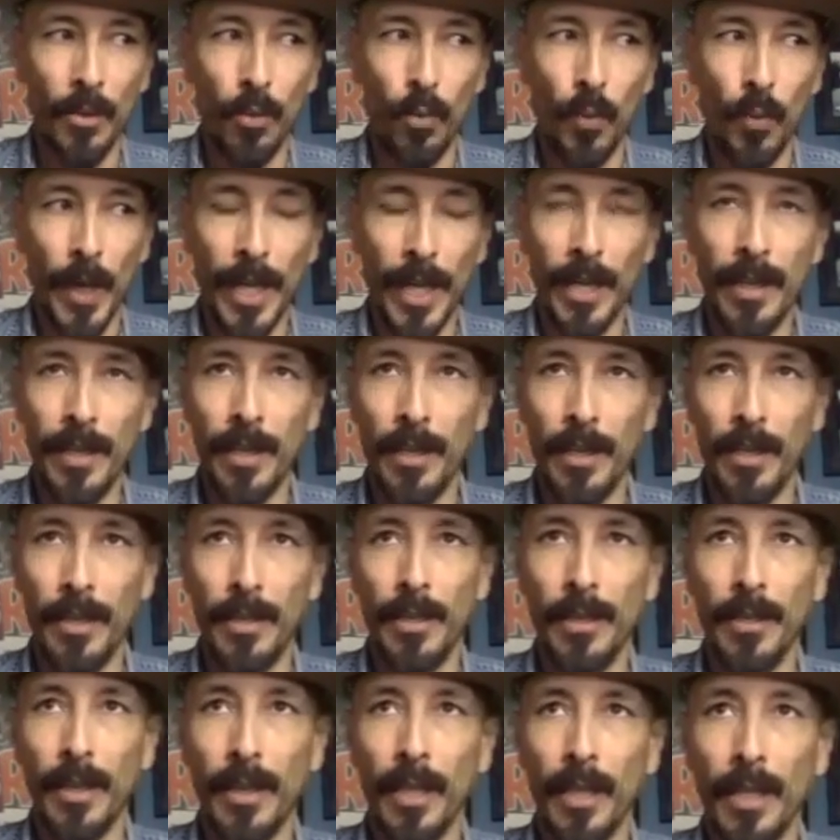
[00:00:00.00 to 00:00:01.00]
when
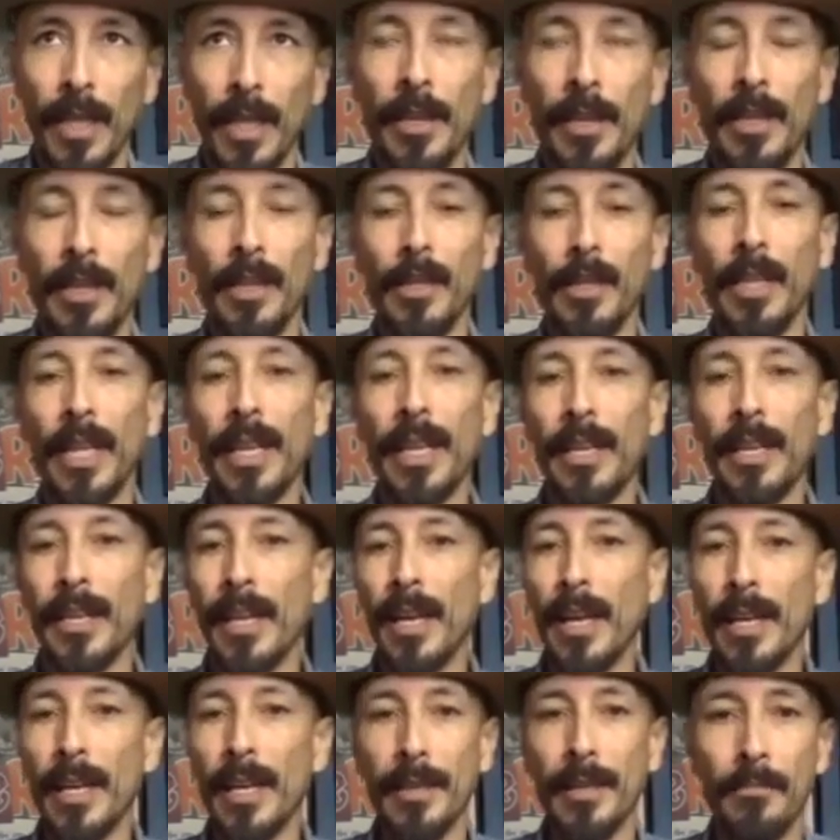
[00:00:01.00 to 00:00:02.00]
a lot of the late
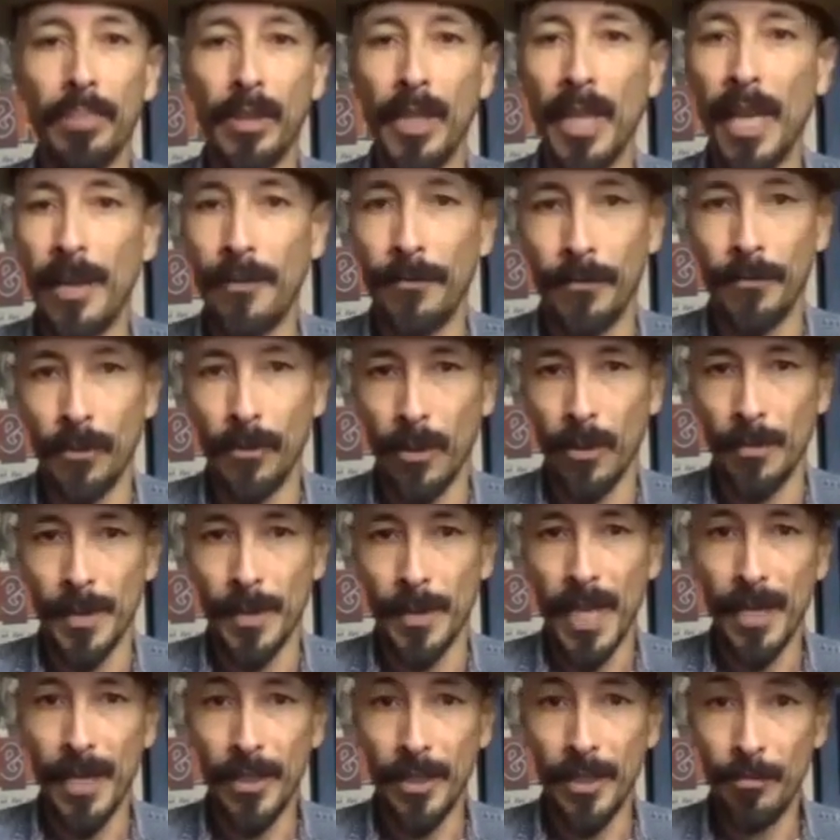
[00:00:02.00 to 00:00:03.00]
night
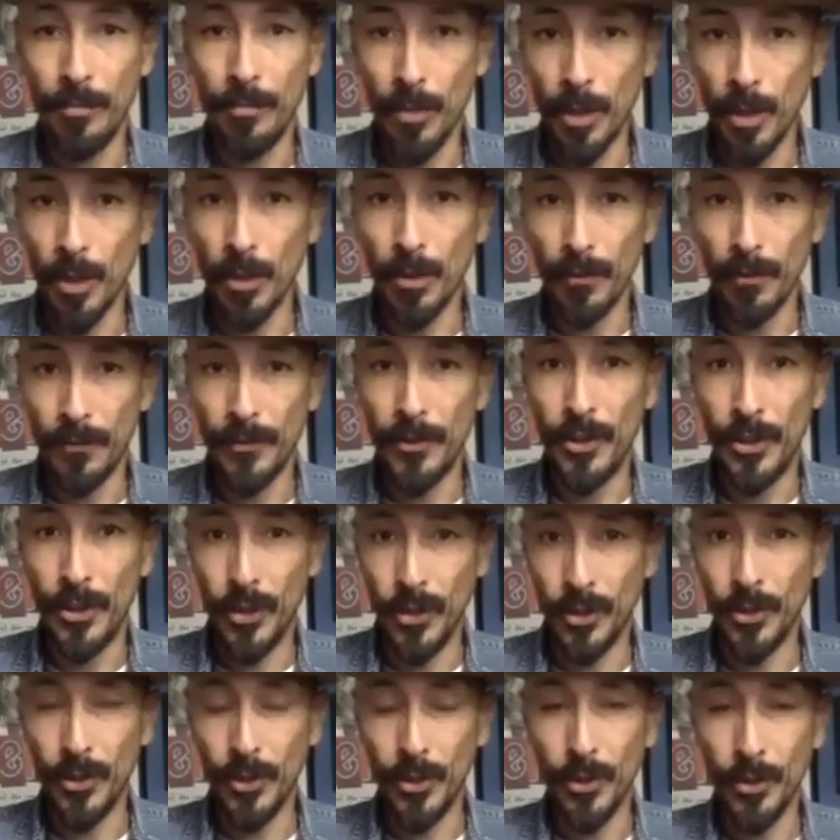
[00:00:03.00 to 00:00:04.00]
platforms had to move
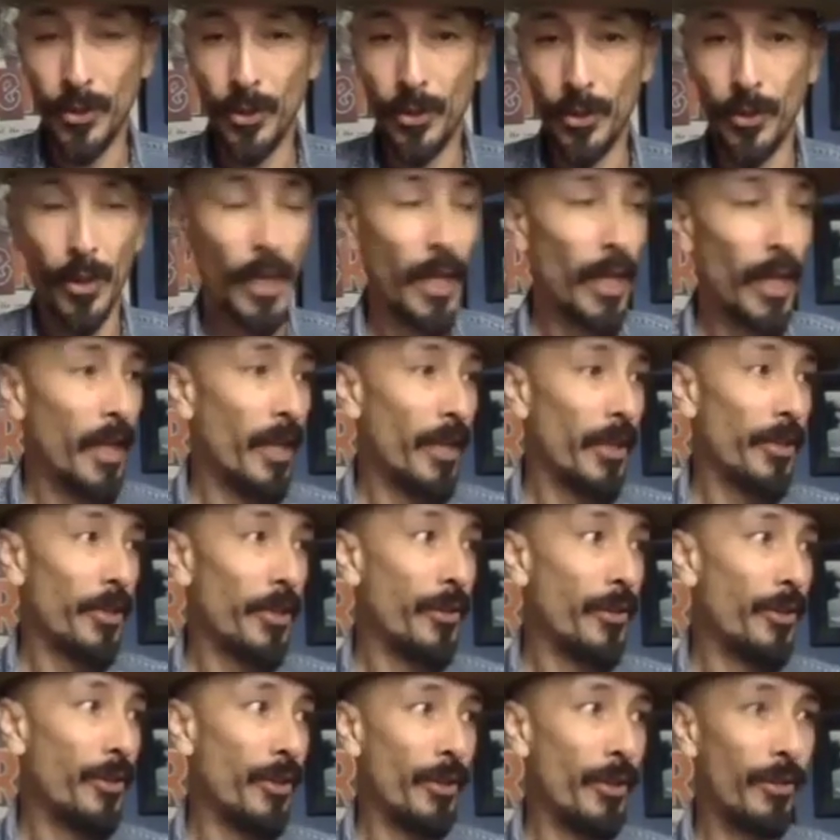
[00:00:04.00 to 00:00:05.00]
to,
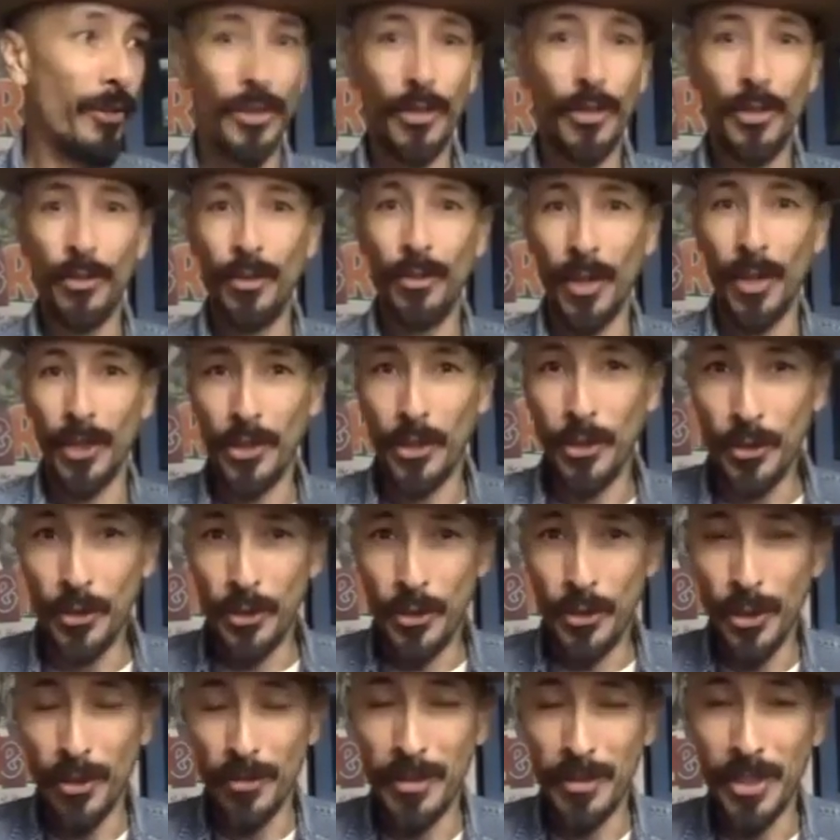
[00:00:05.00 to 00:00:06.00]
you know, to a
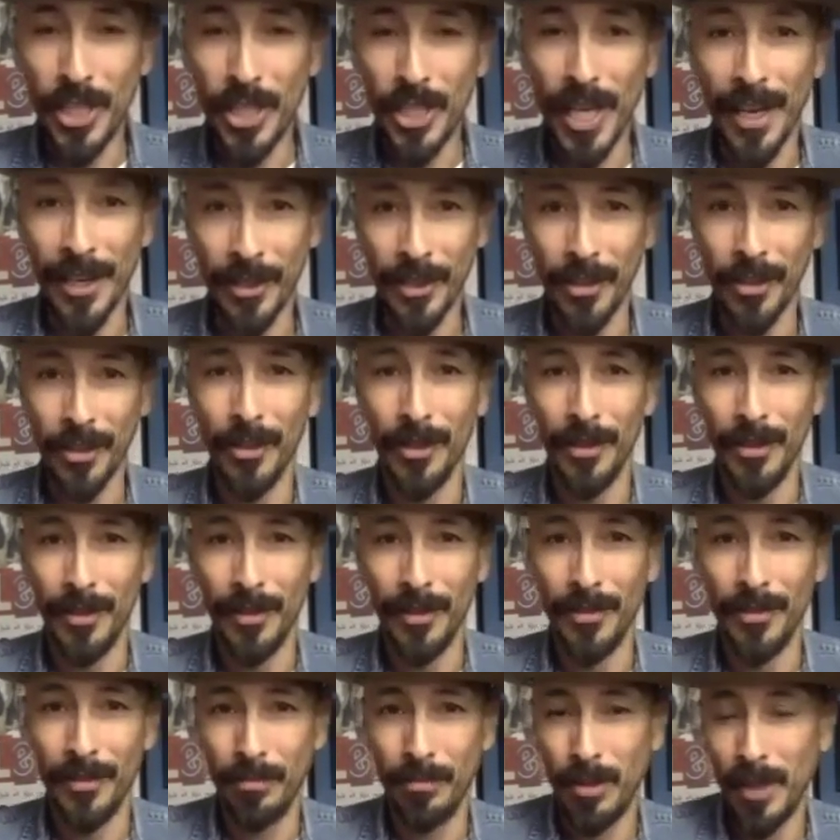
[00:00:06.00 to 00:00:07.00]
YouTube channel
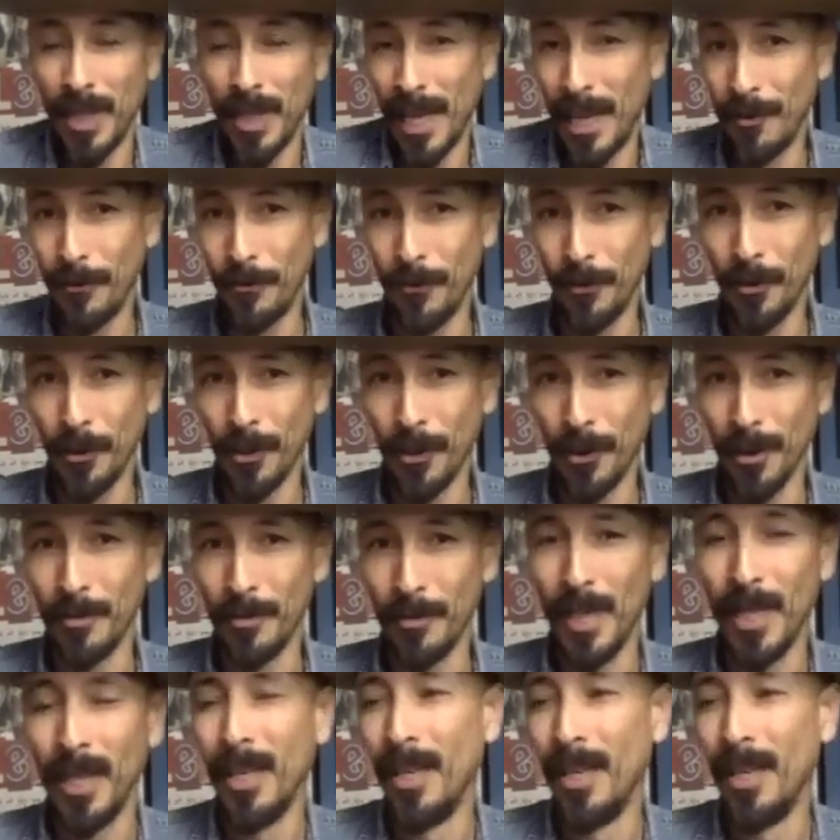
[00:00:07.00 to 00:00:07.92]
platform.